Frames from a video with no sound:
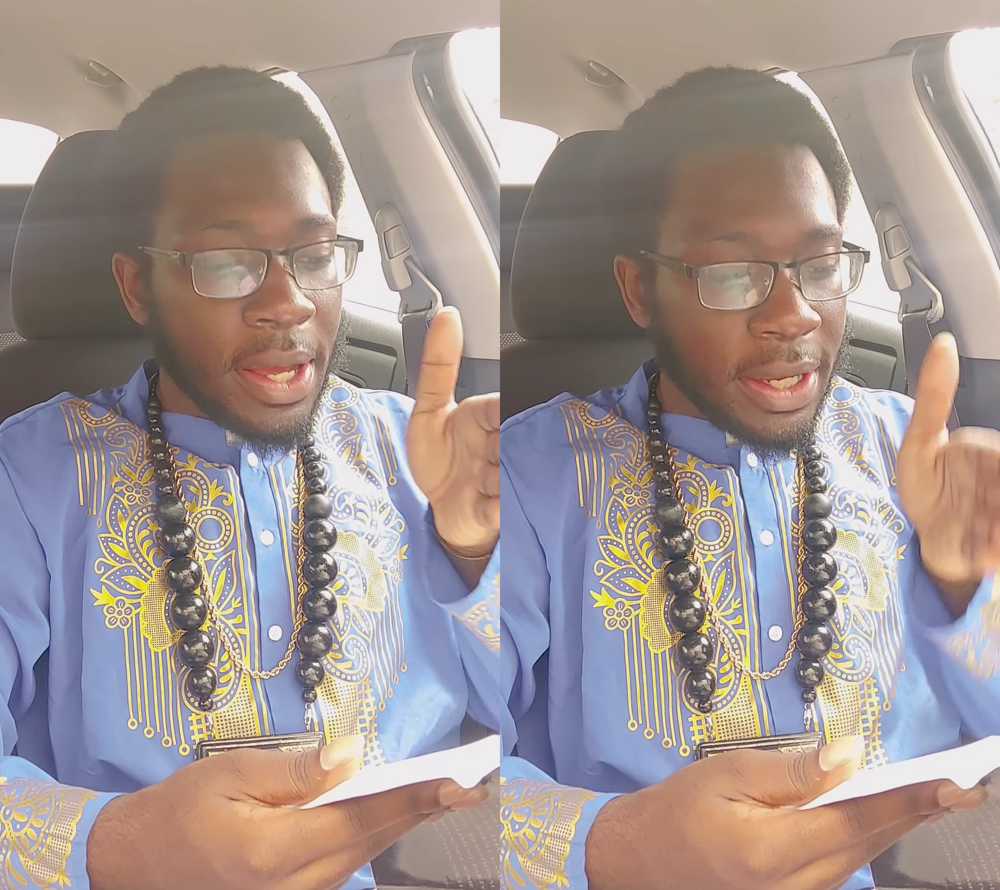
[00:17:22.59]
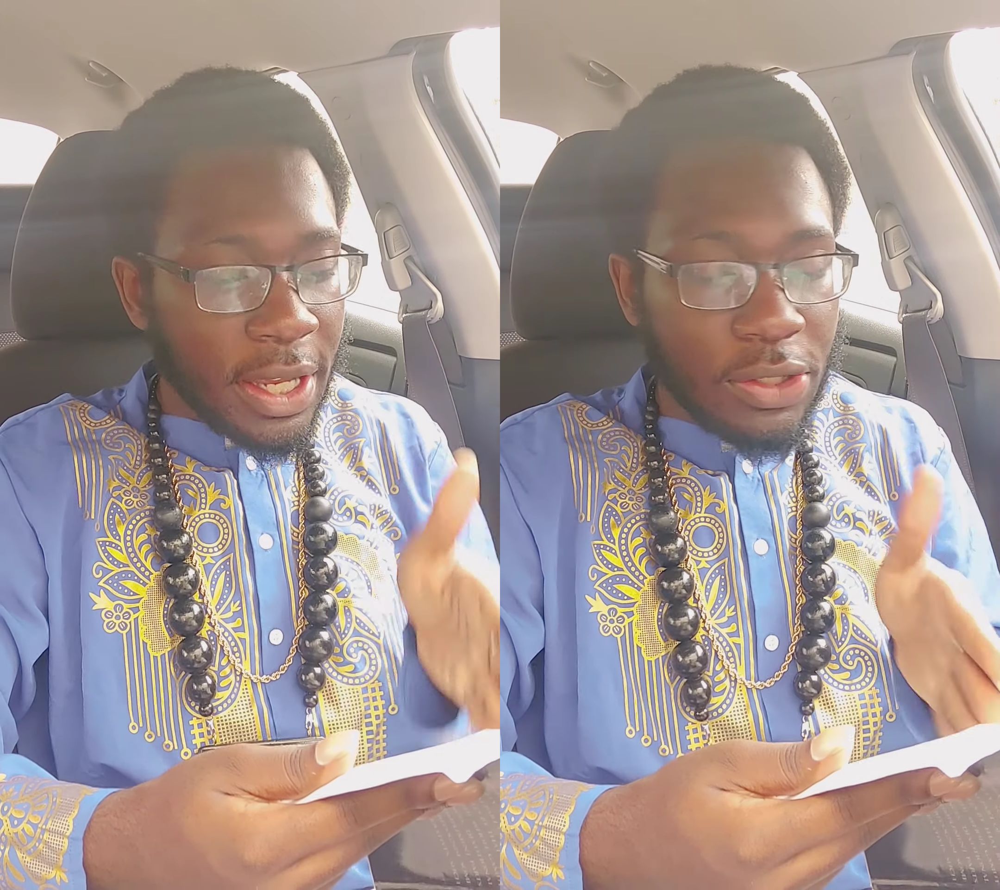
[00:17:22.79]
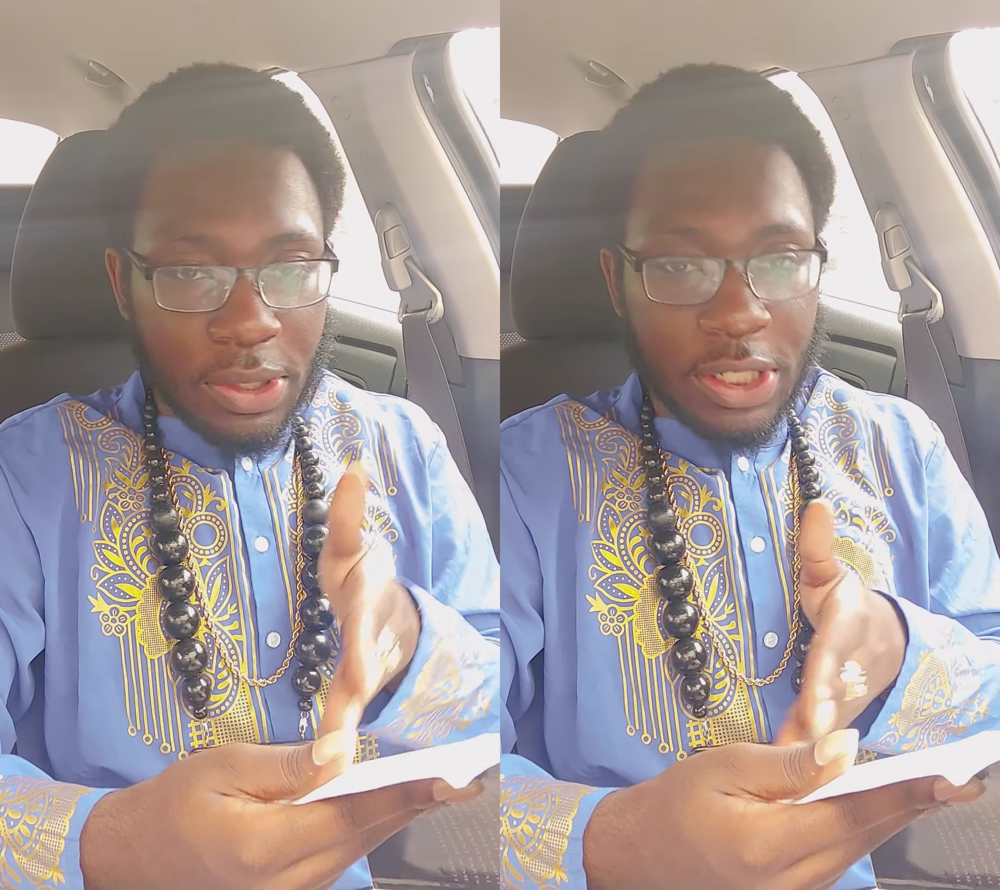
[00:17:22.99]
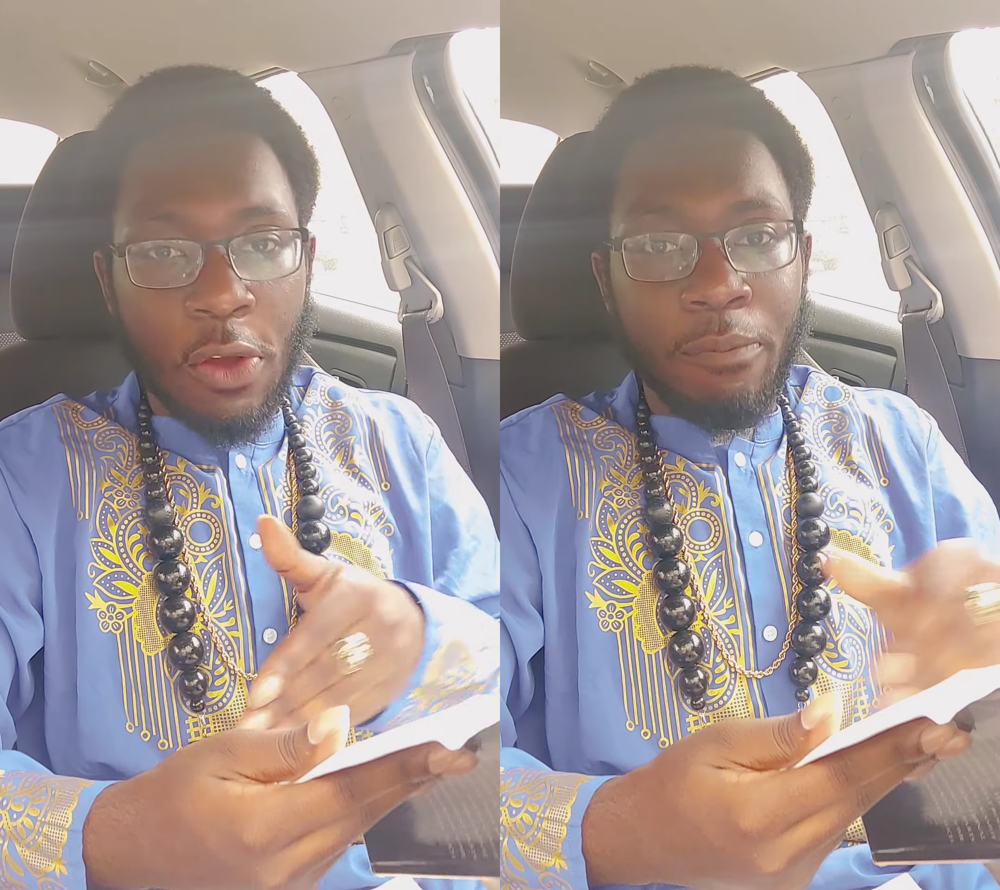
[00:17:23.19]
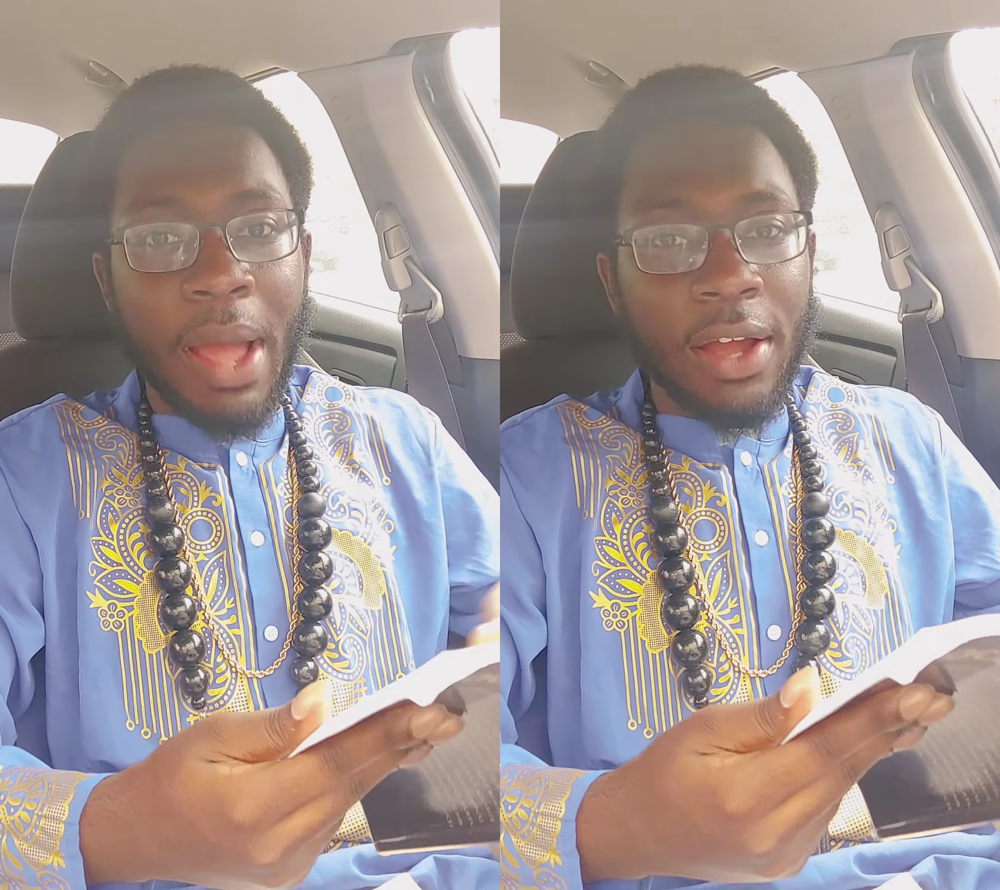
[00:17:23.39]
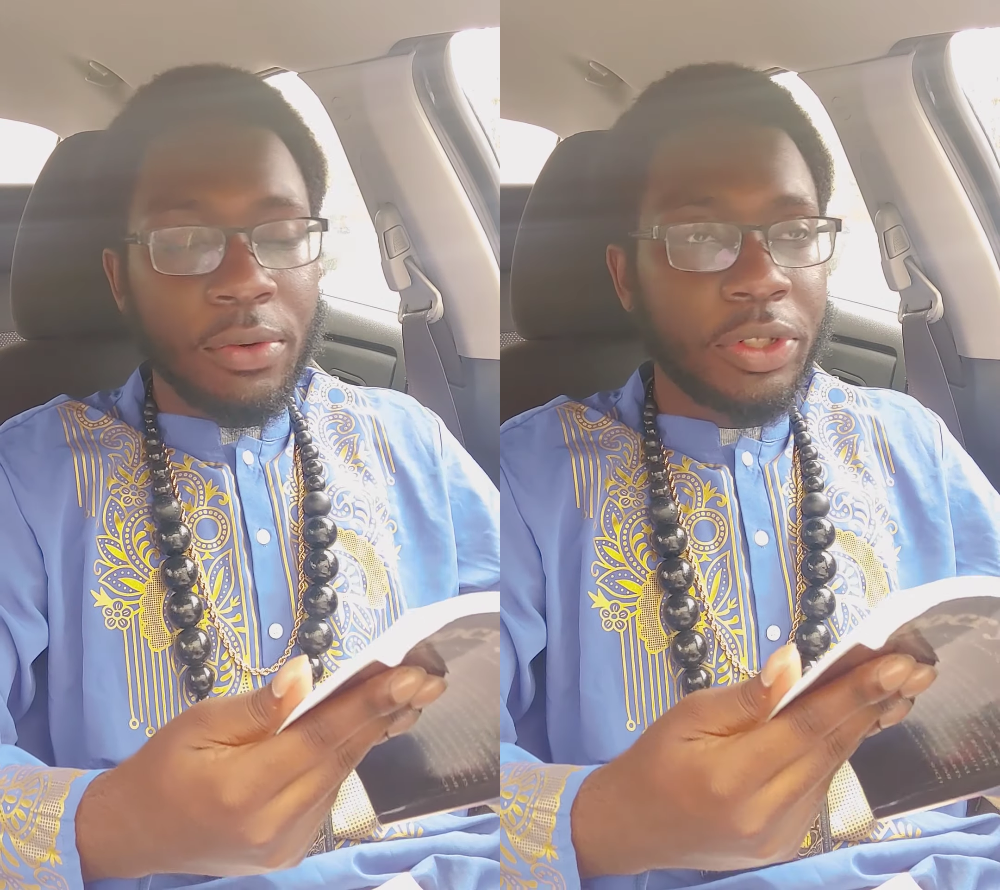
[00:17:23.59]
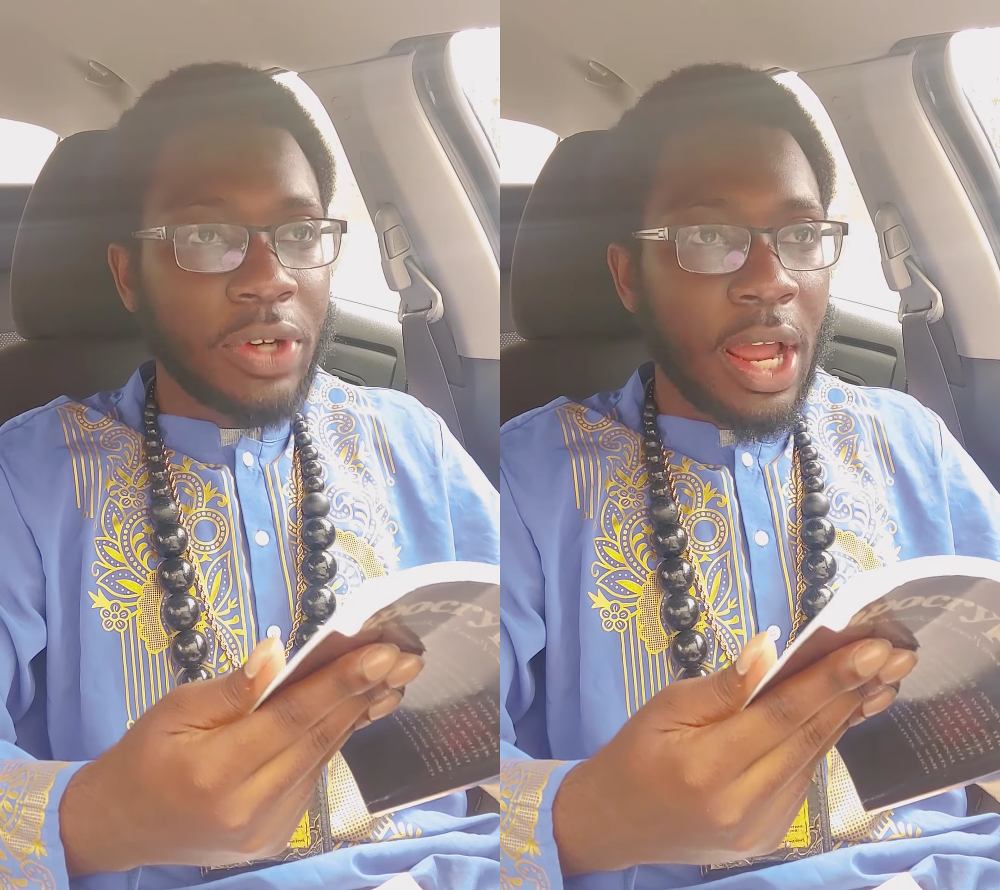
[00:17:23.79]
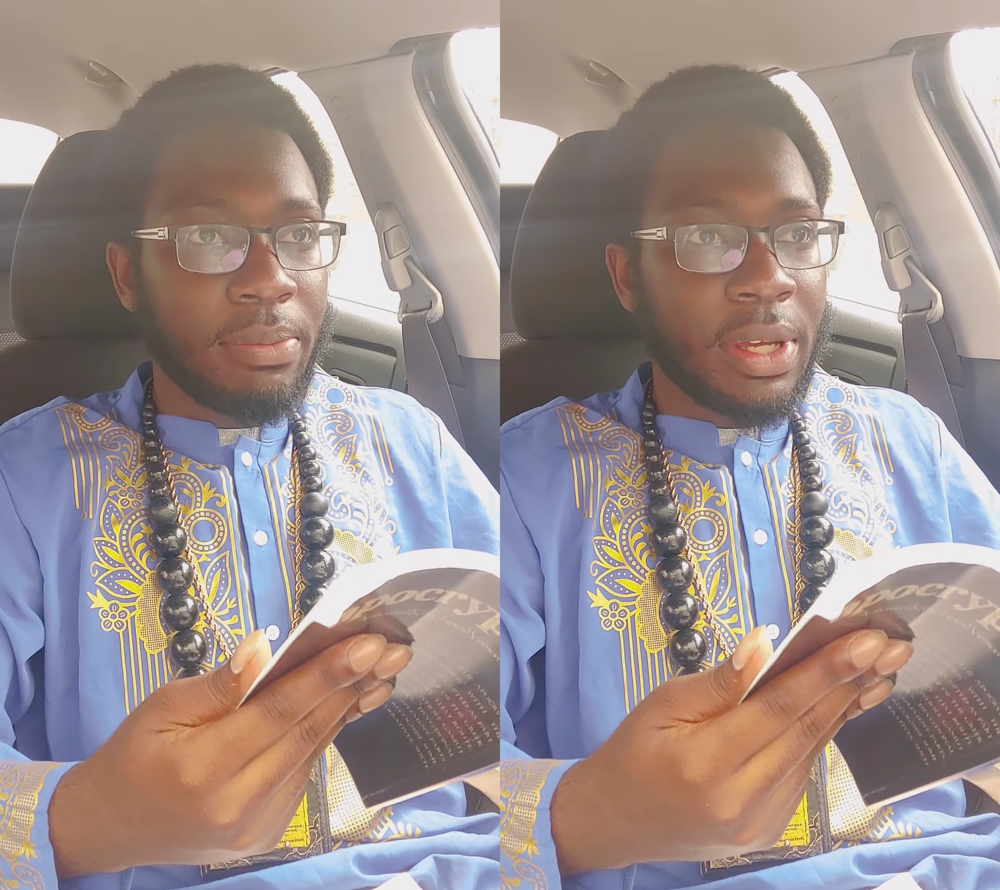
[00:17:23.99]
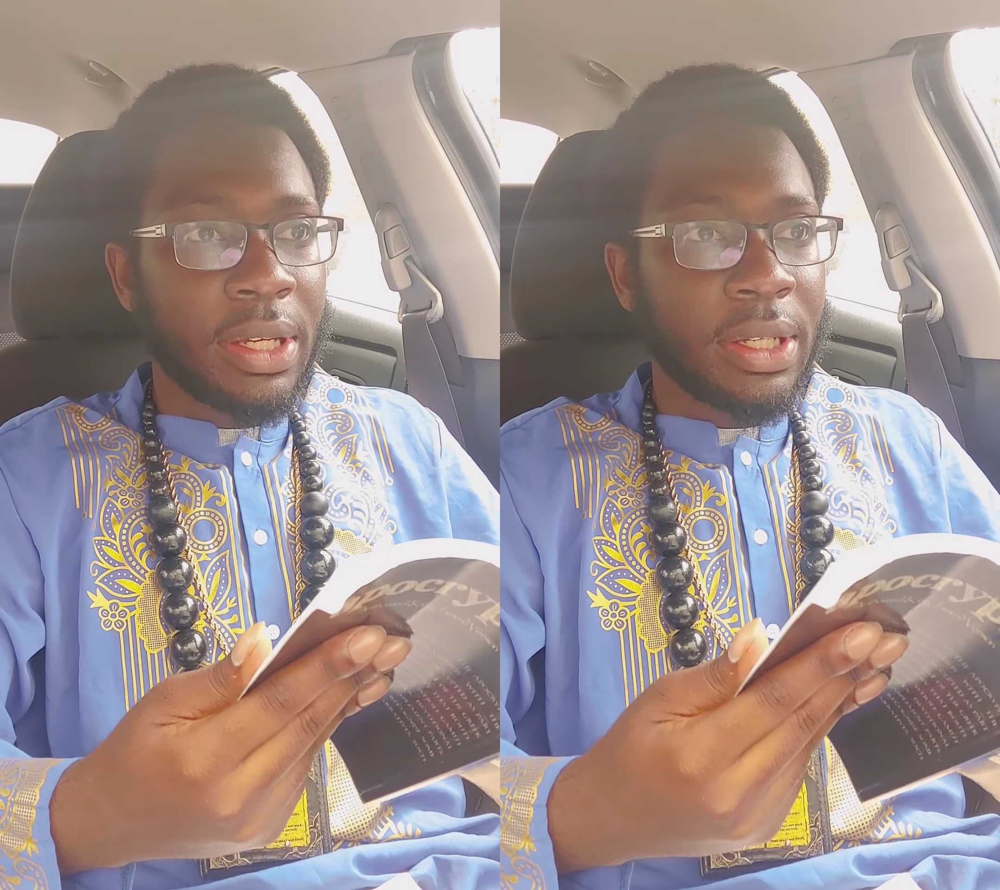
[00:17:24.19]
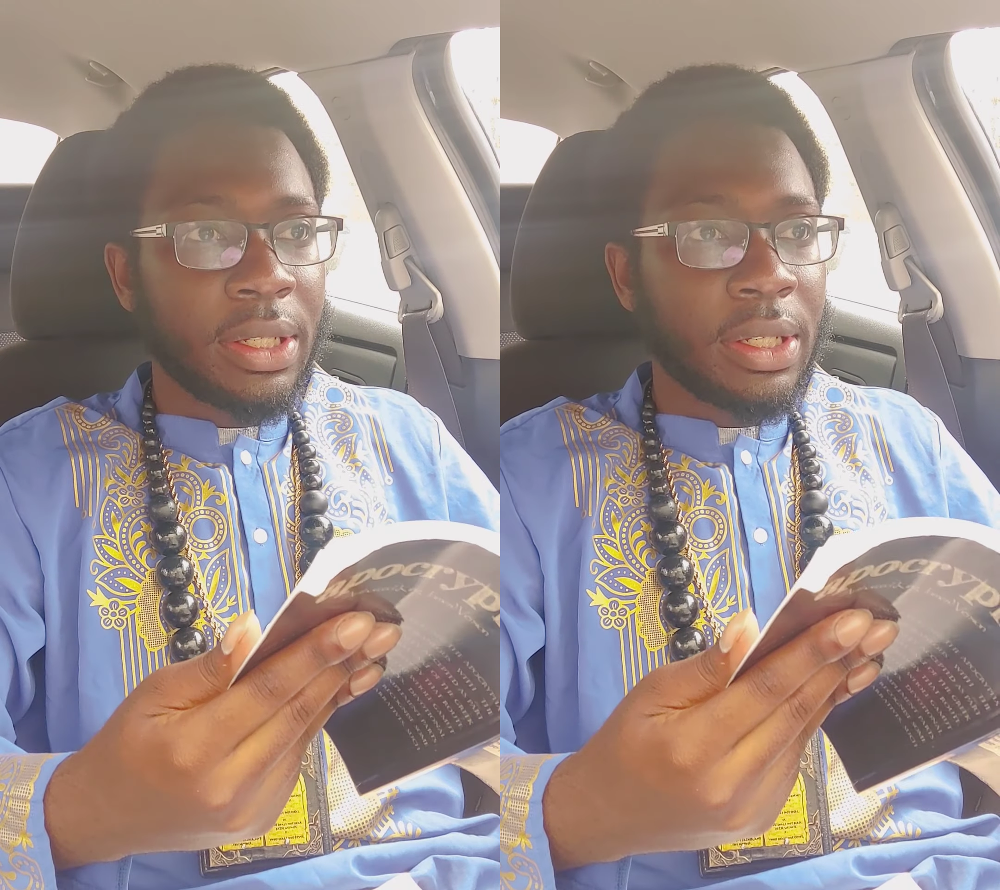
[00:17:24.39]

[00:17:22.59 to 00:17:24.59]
Get yourself back on track, man.